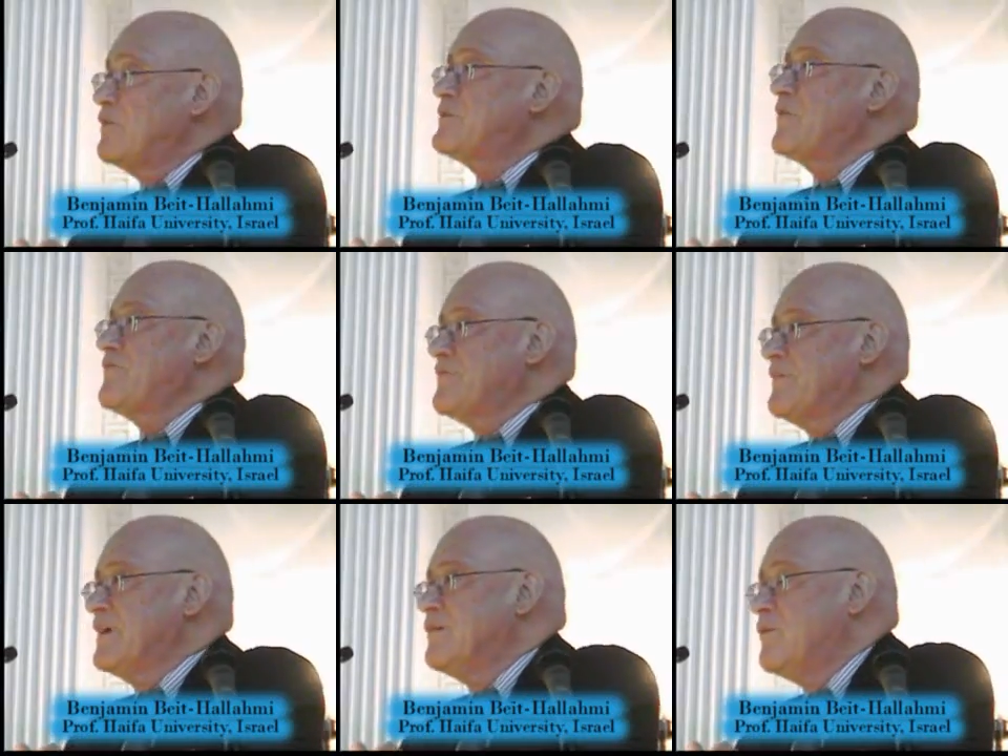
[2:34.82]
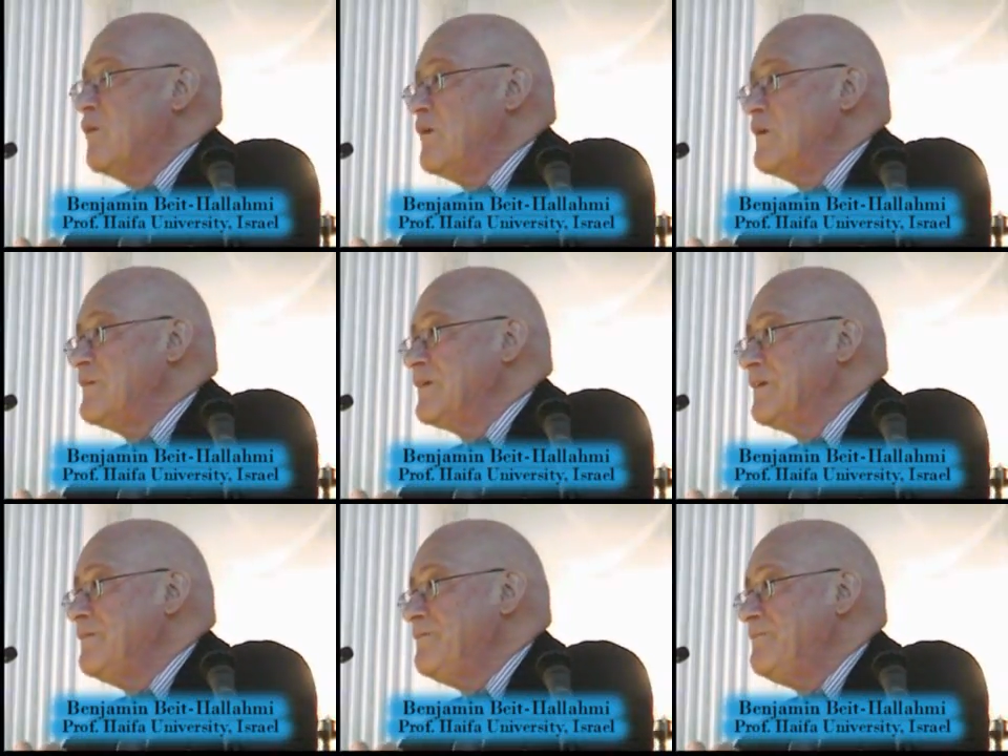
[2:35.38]
not a
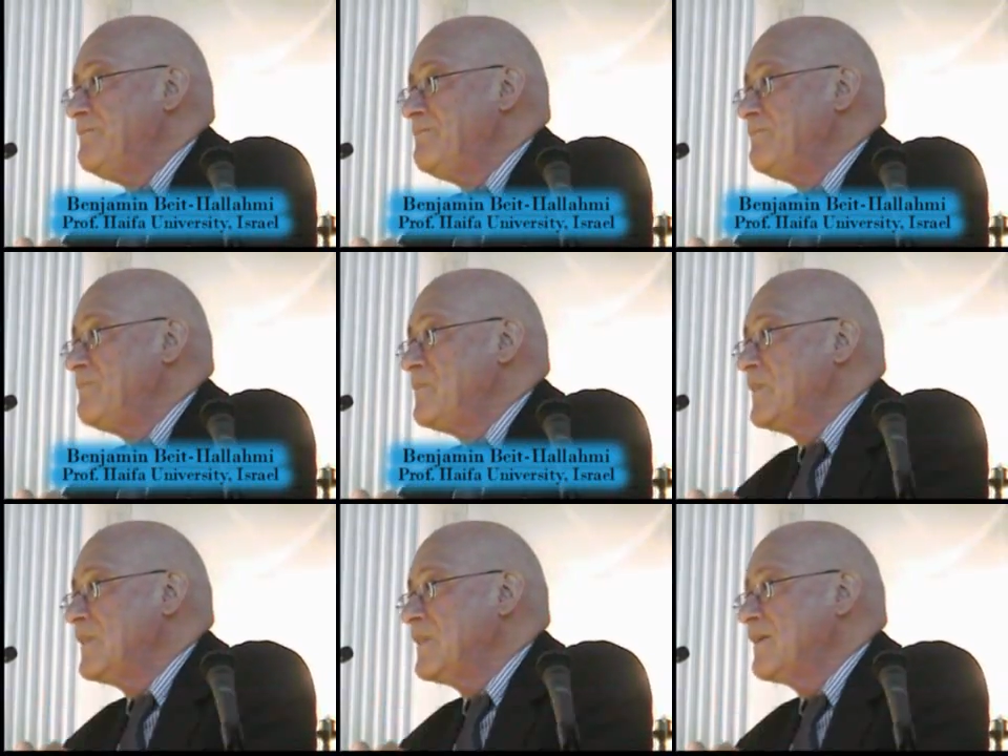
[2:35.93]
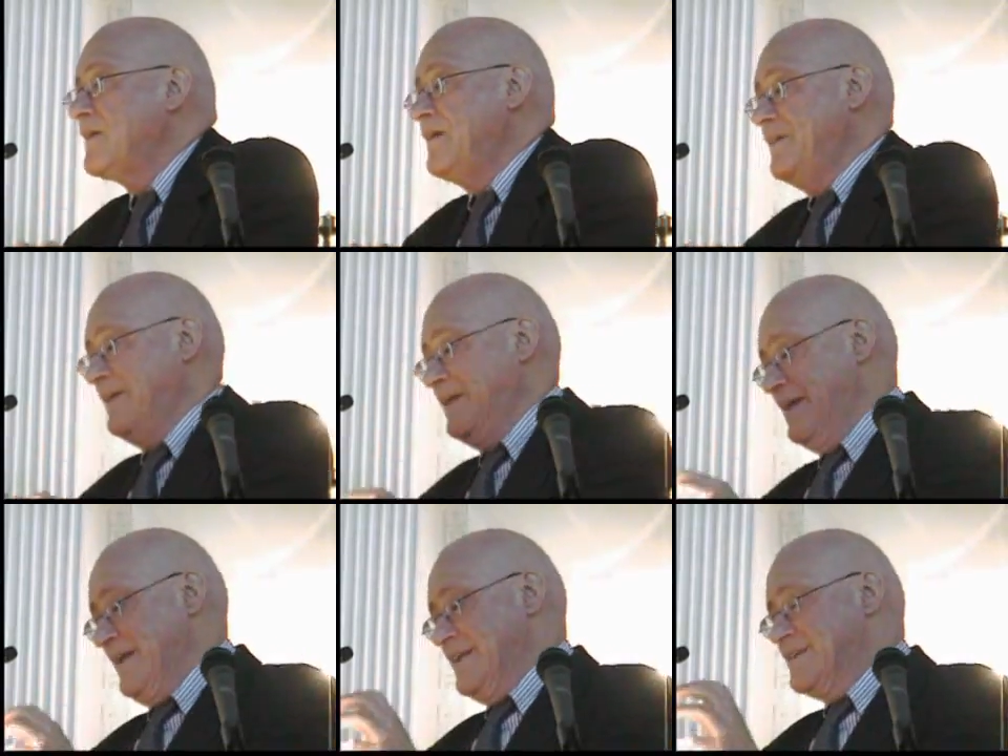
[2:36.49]
shareholder. Okay?
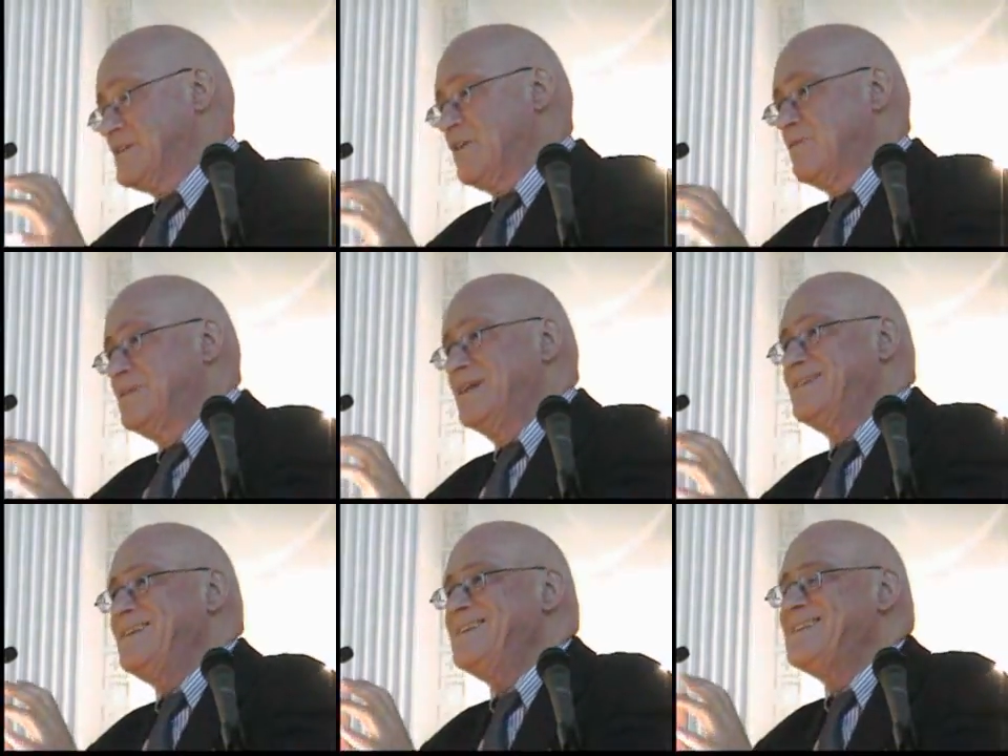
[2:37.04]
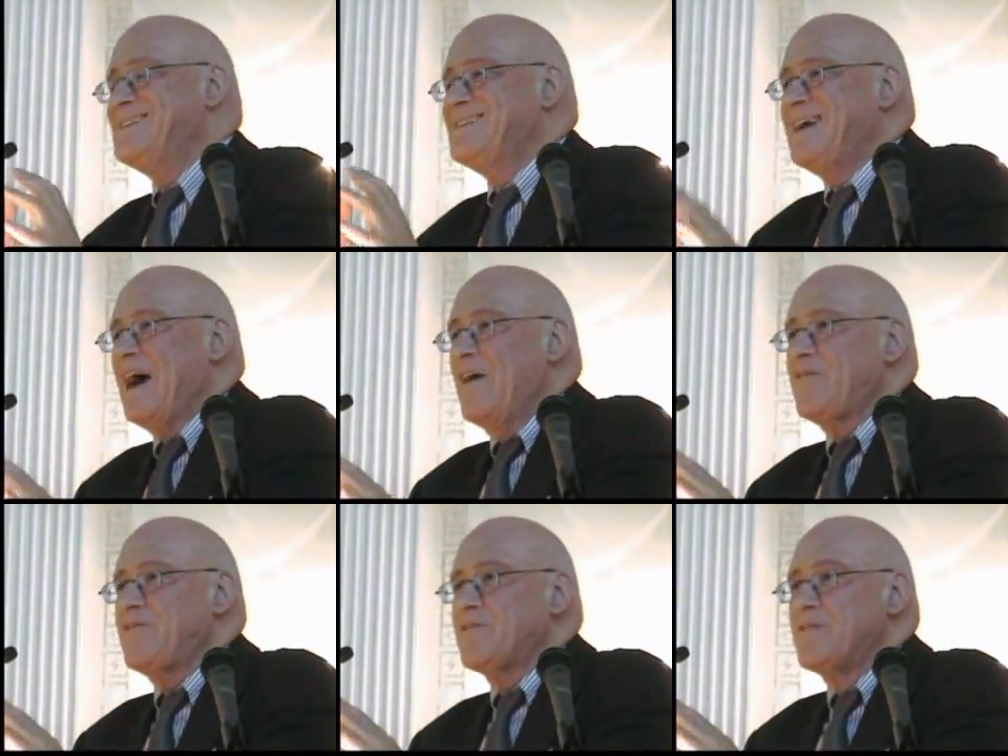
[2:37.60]
So the
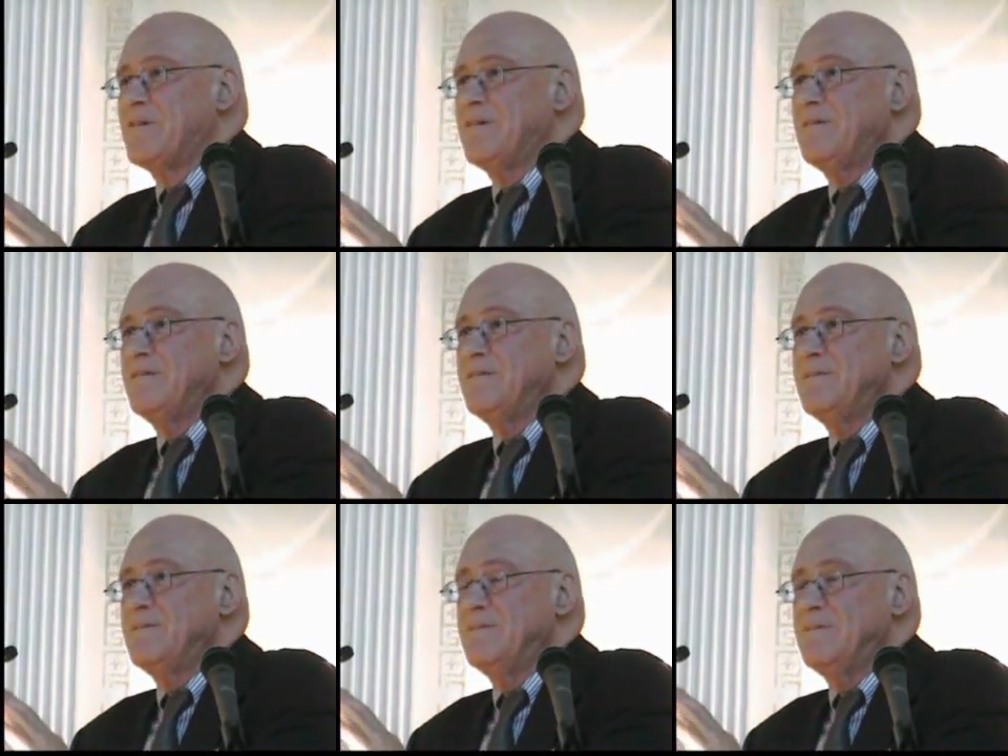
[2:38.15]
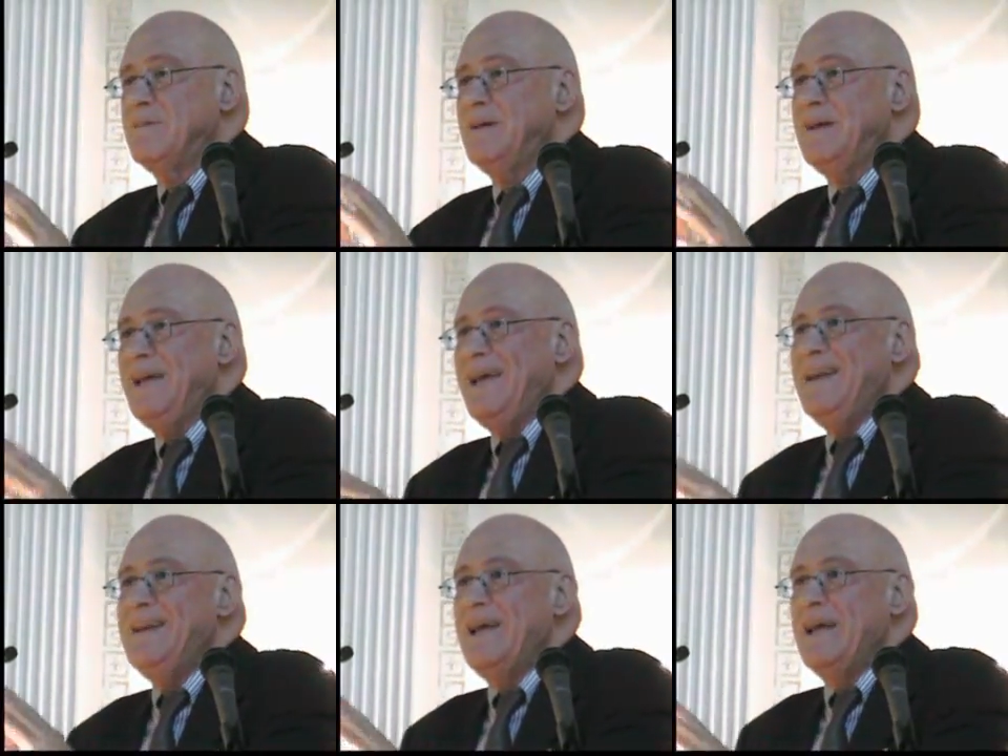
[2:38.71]
discussion
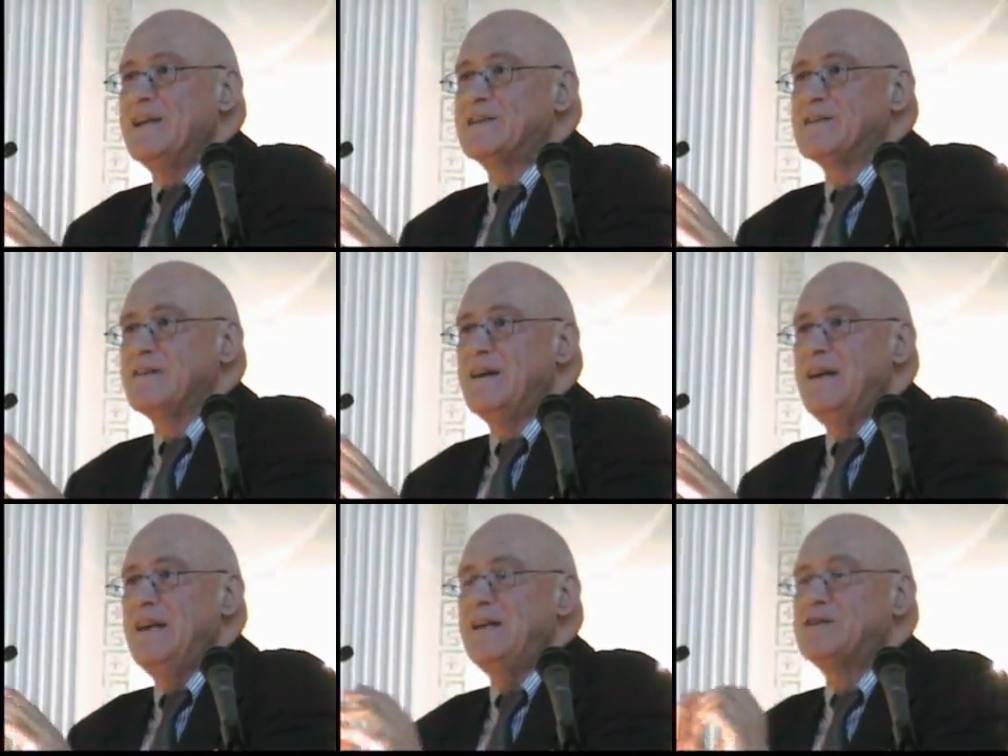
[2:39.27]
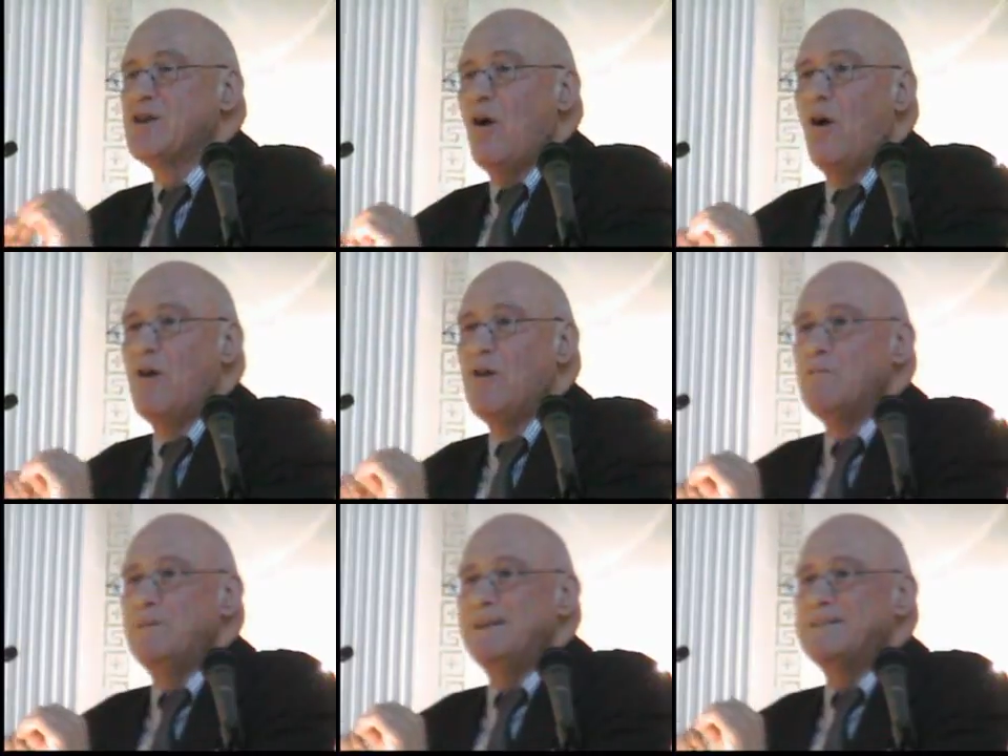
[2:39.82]
in Israel is
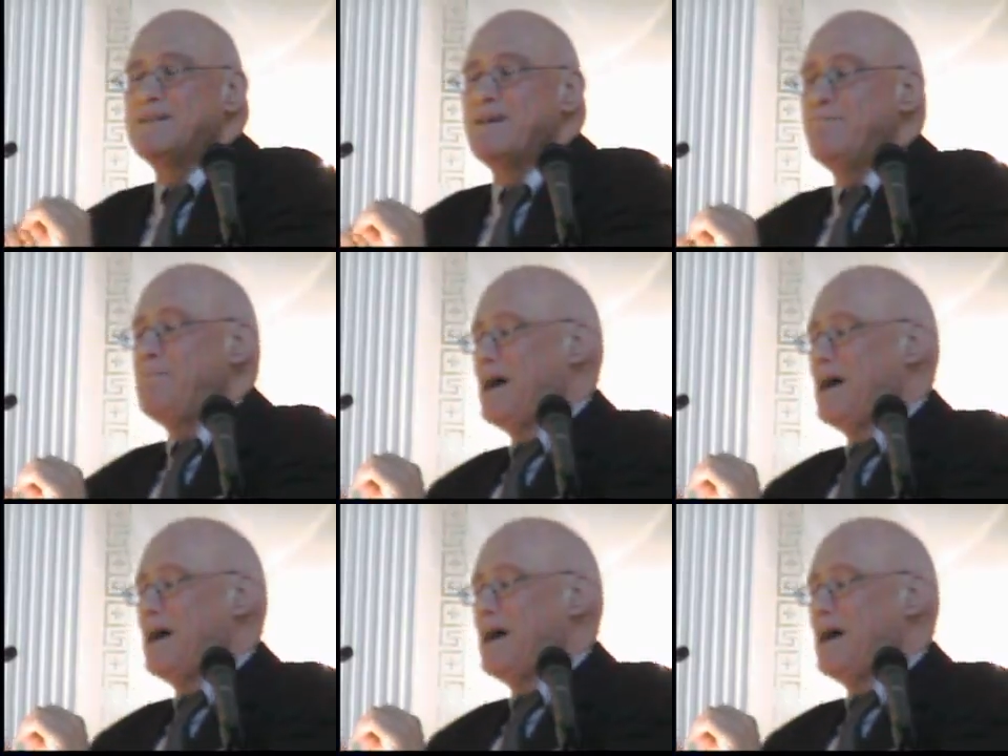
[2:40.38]
always